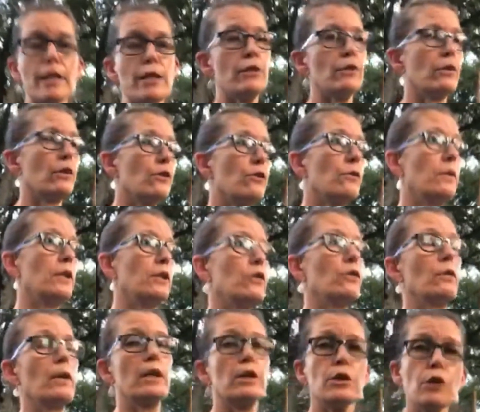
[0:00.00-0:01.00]
you can be
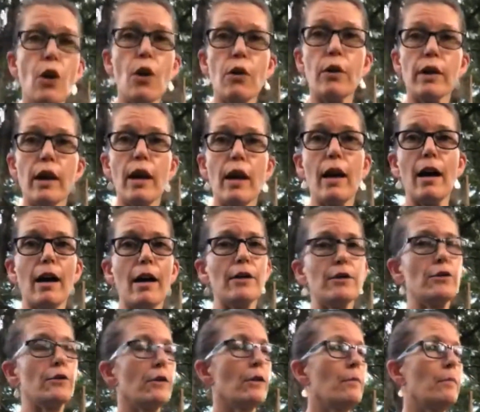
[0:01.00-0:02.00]
doing yoga,
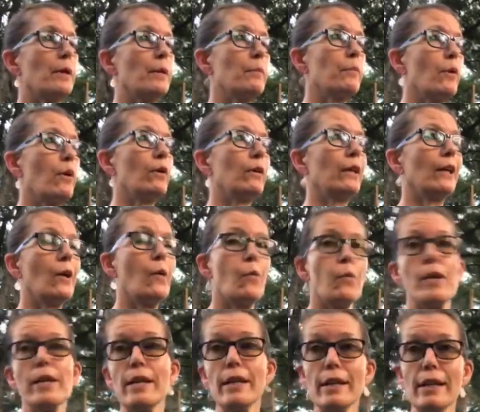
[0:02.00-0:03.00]
you can be pulling
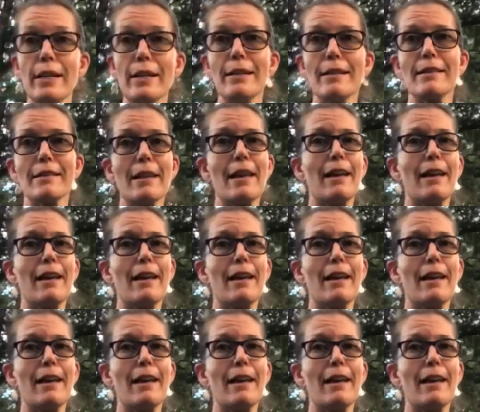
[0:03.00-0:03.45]
weeds,